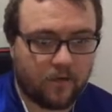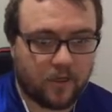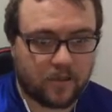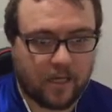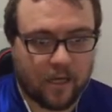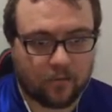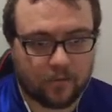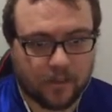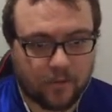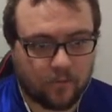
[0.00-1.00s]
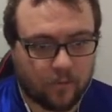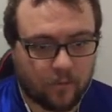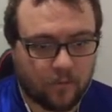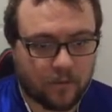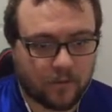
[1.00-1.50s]
First down. That's what
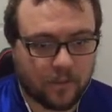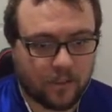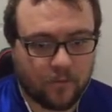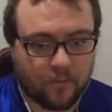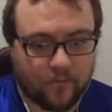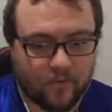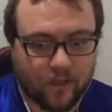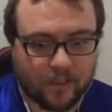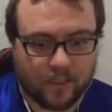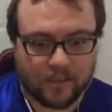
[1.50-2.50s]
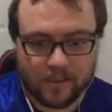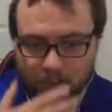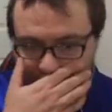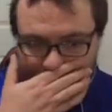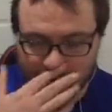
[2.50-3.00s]
we wanted, and we're finally into
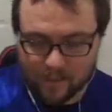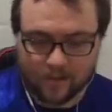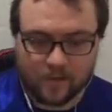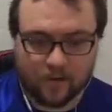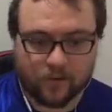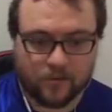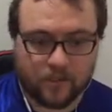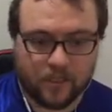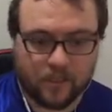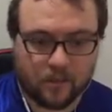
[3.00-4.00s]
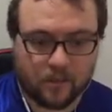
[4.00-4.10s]
Jags ter territory.